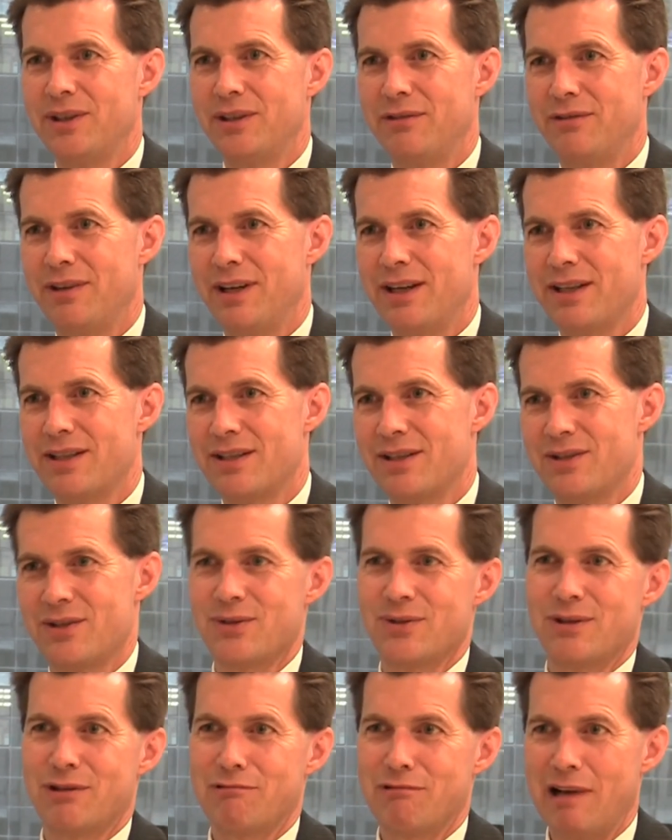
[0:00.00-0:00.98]
investors are
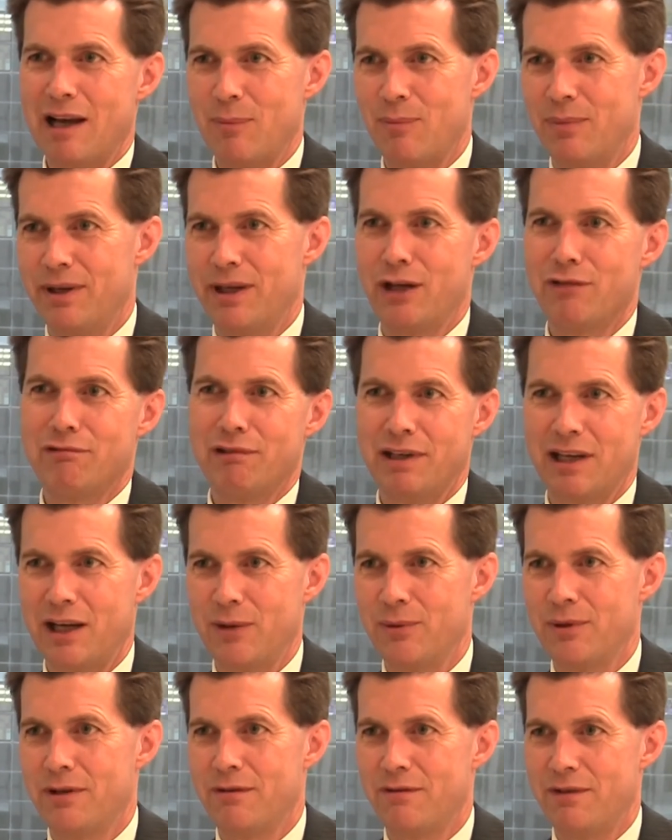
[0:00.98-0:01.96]
sort of grappling every
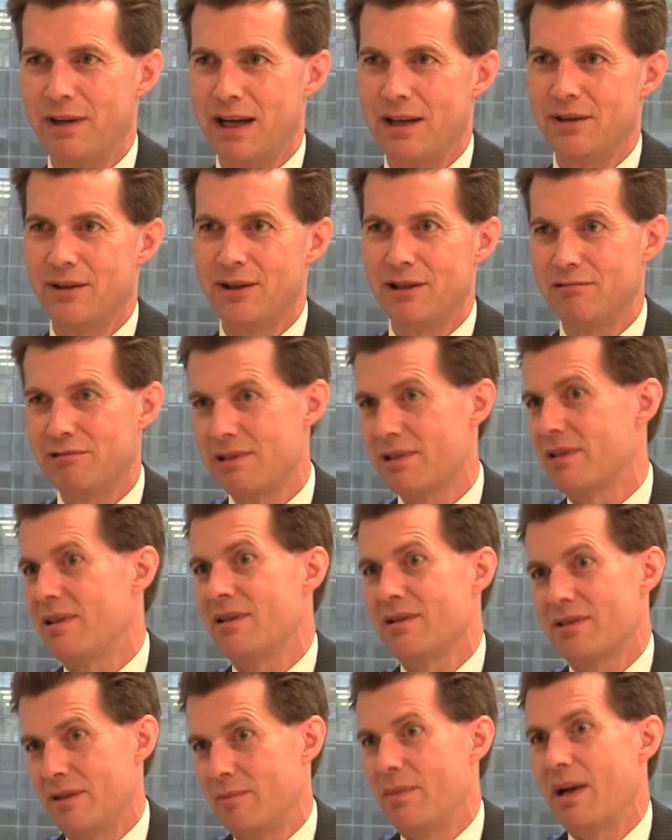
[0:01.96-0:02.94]
day with the fact that the
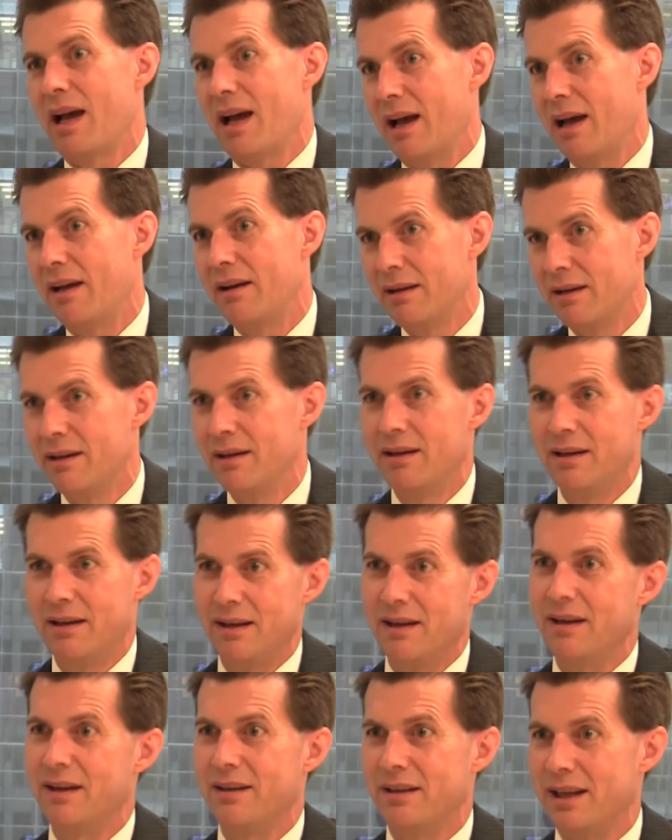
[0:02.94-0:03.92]
results are bad,
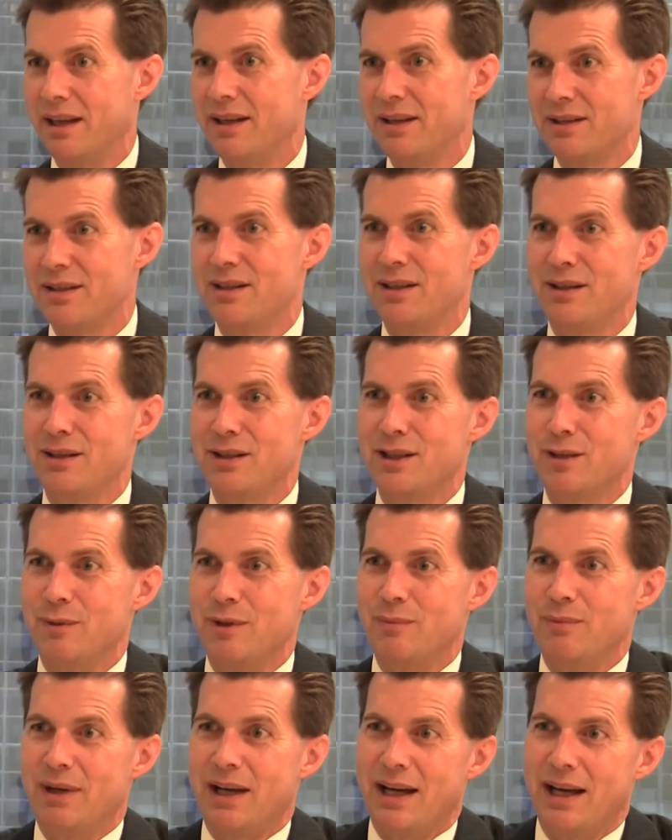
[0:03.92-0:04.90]
and they continue to
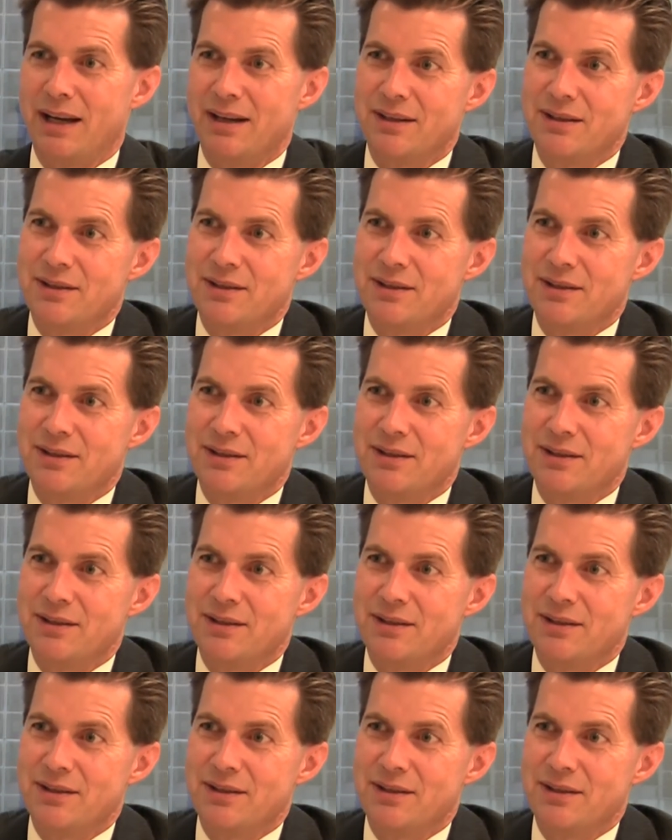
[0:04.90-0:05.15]
be bad.